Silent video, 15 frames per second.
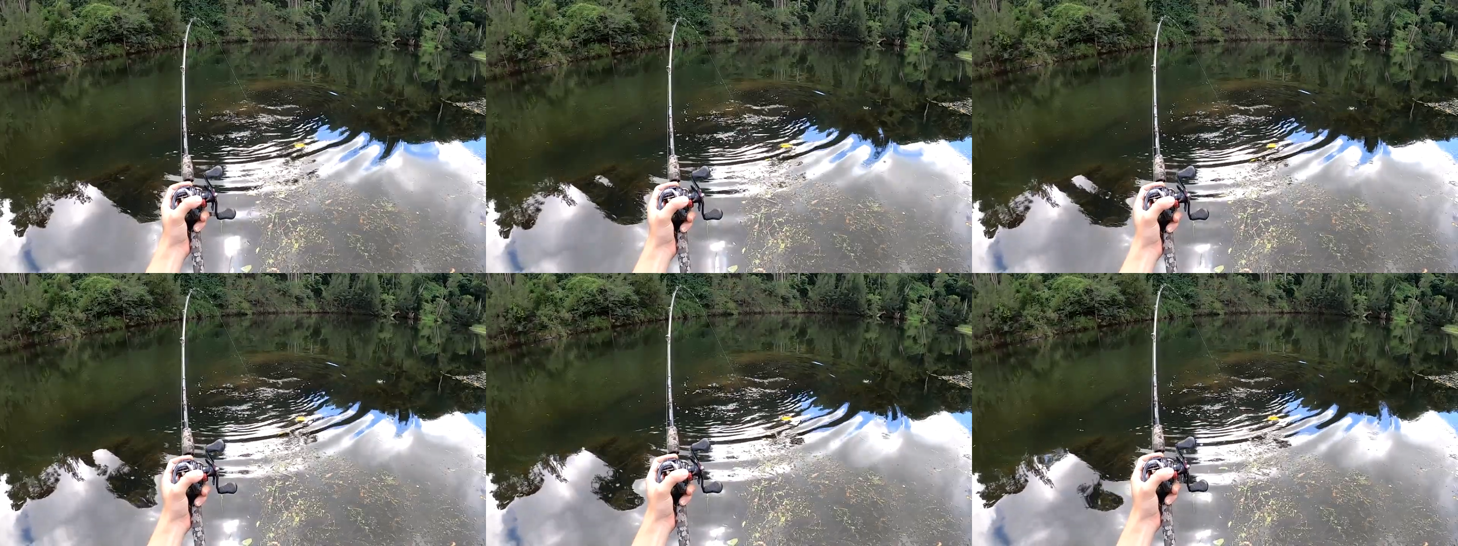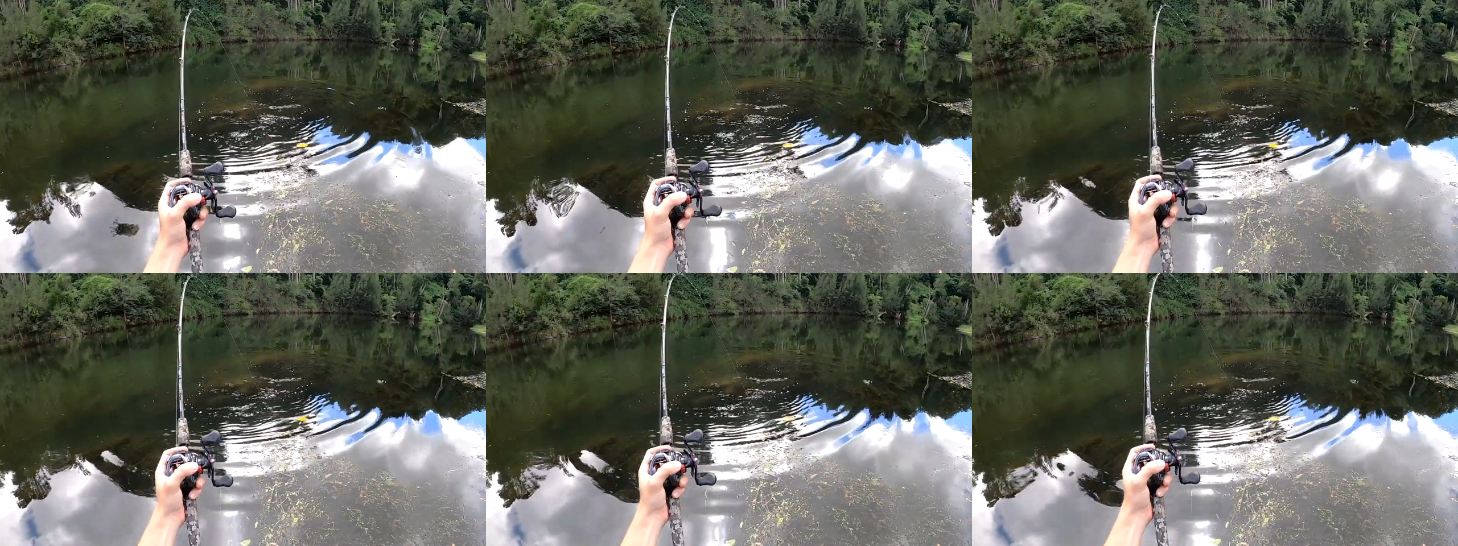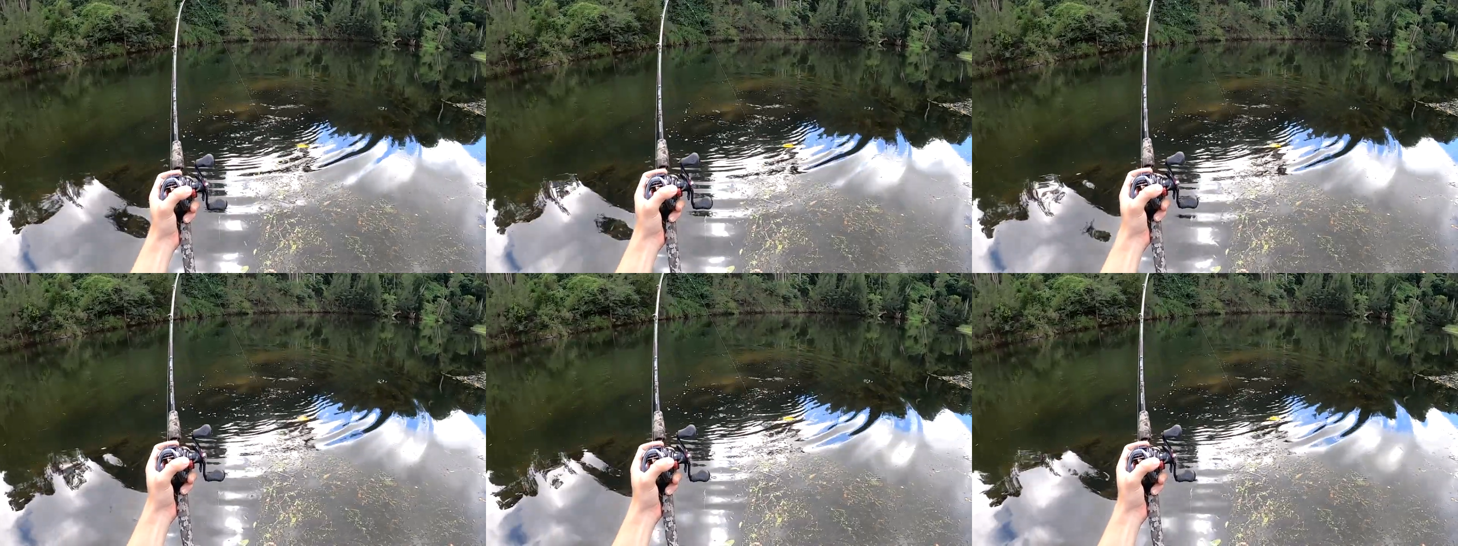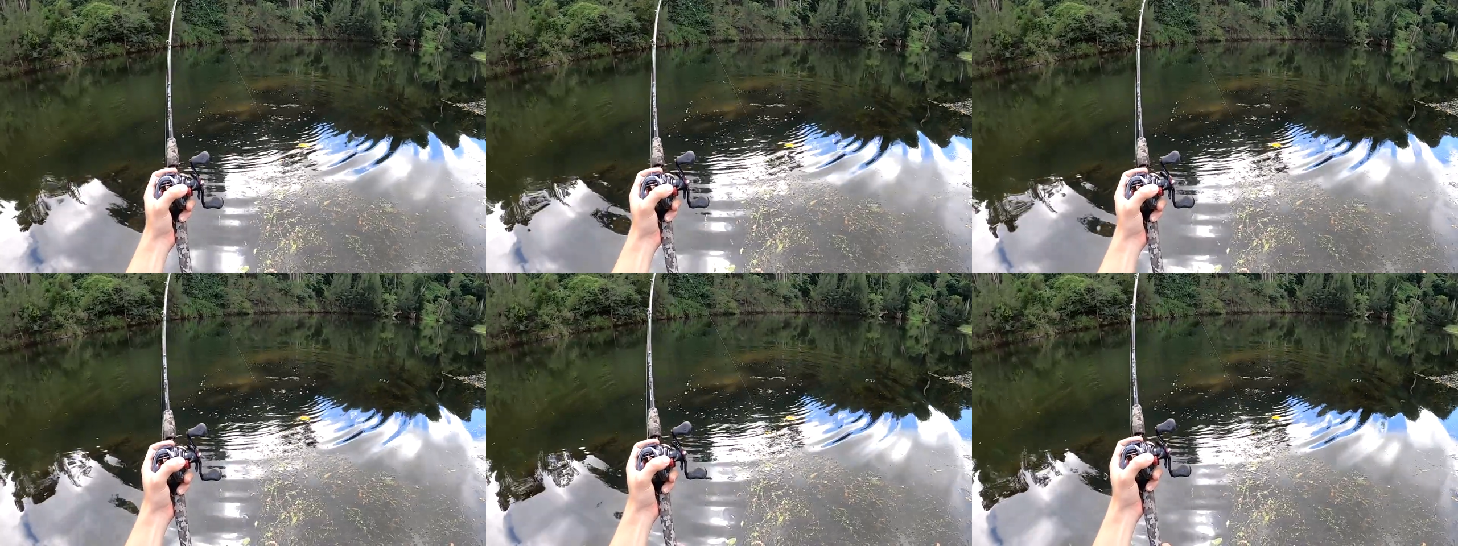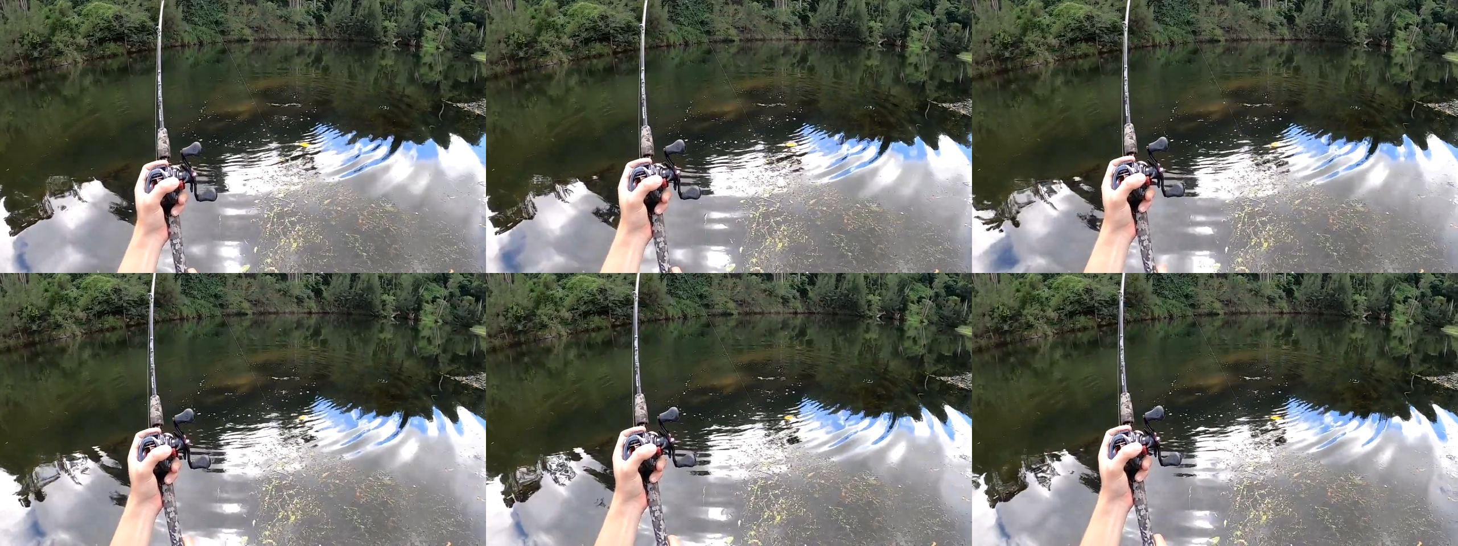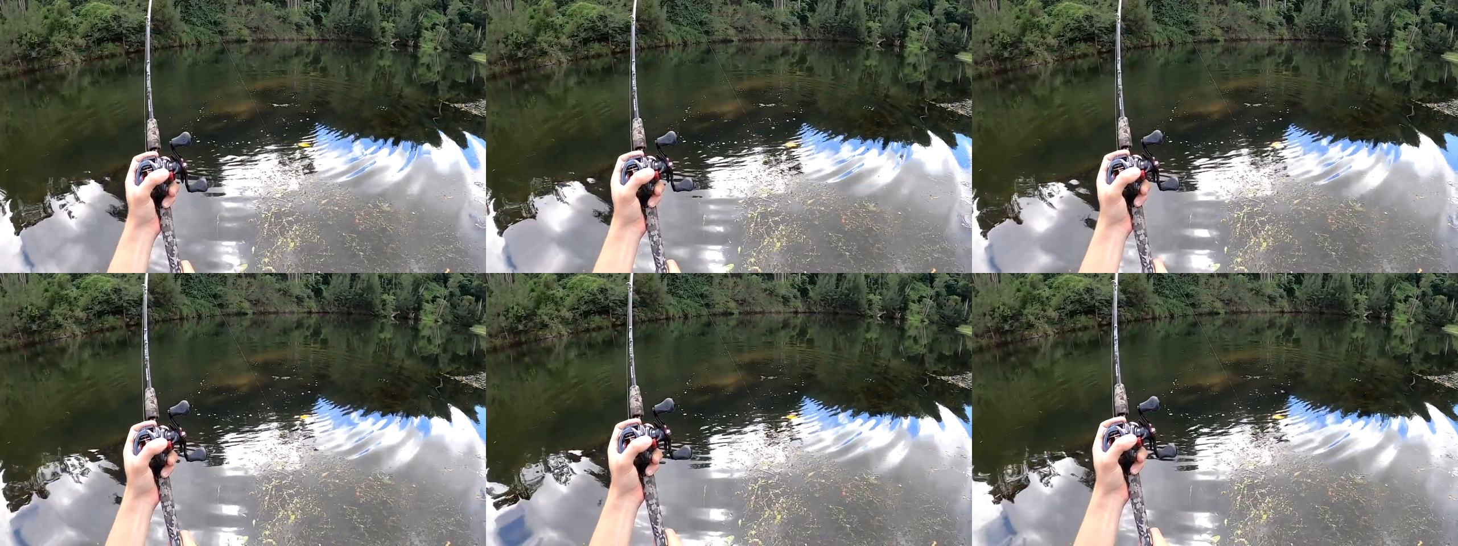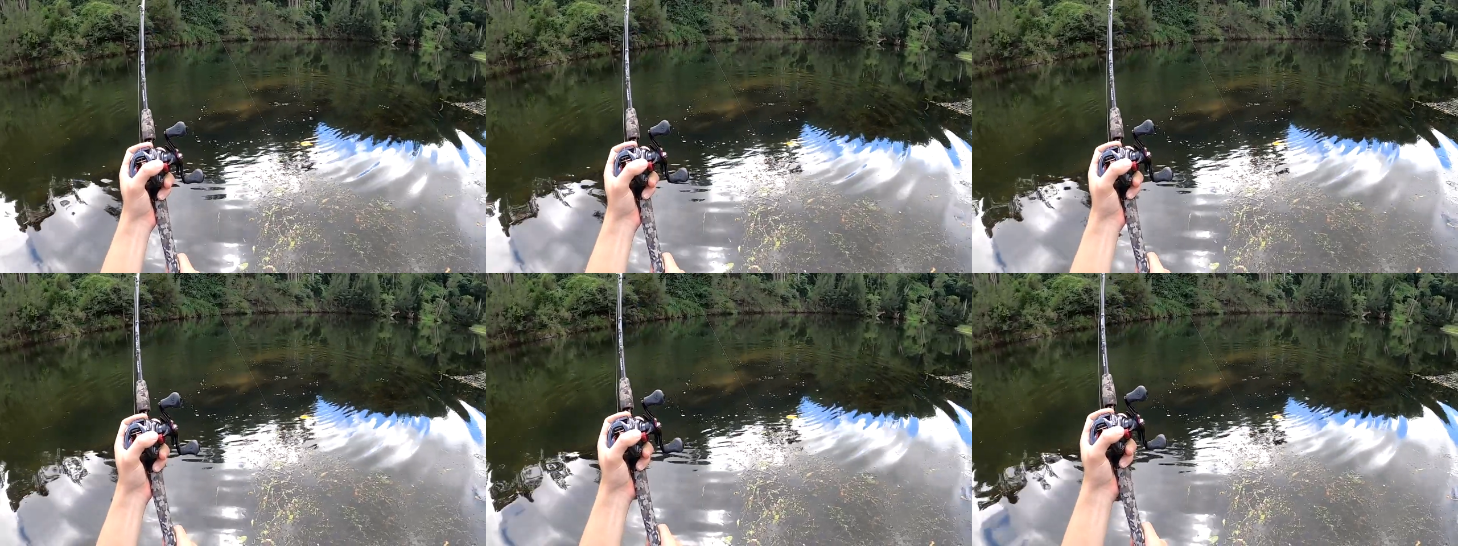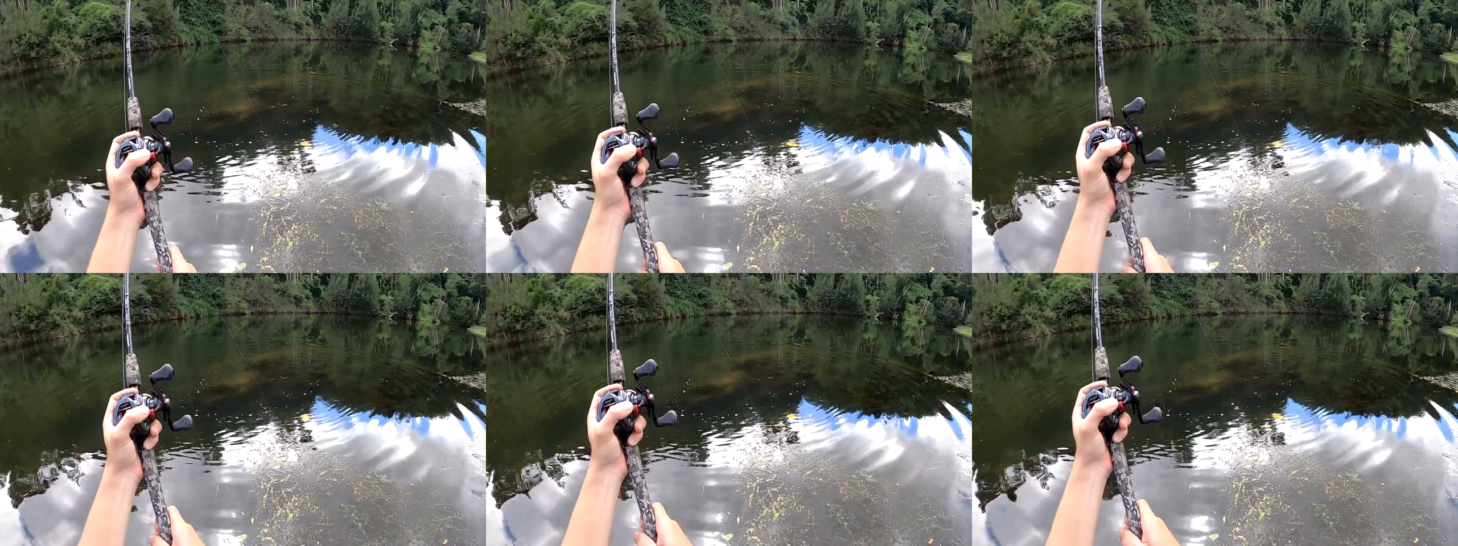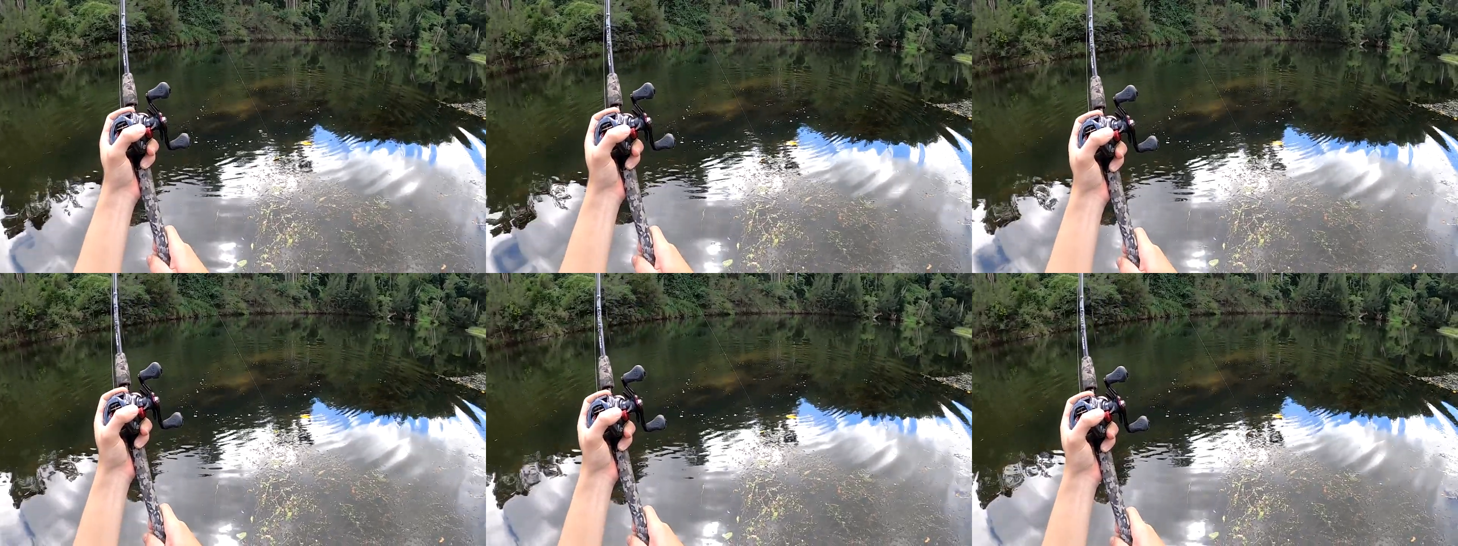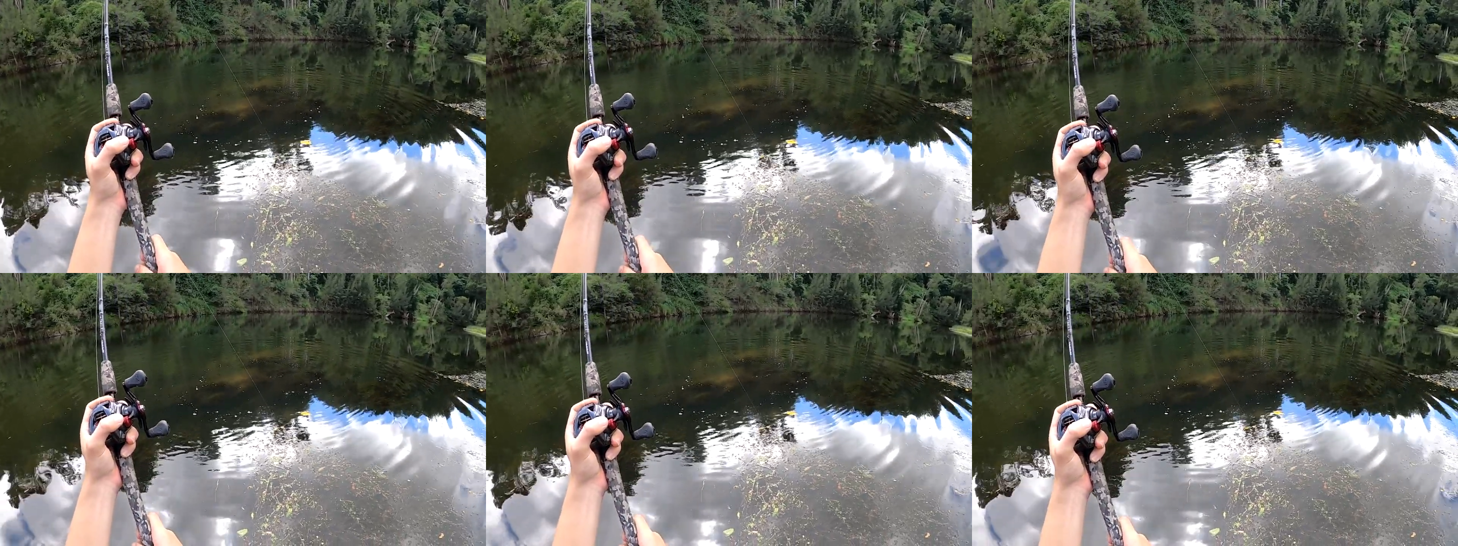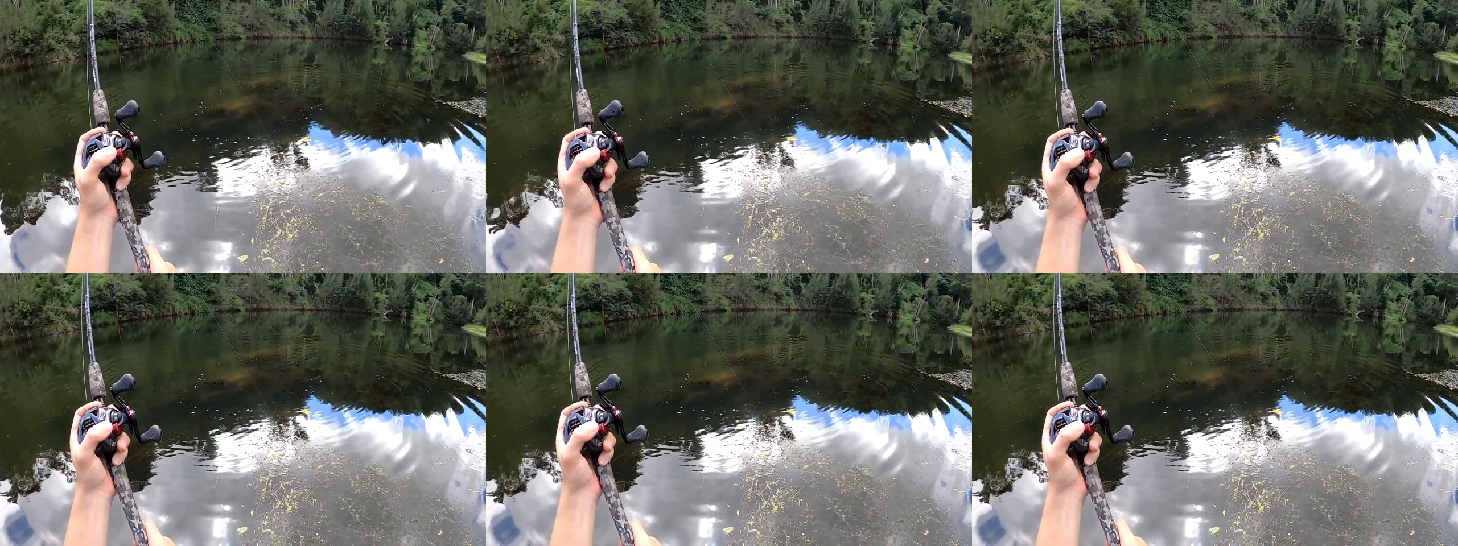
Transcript: (no speaker visible)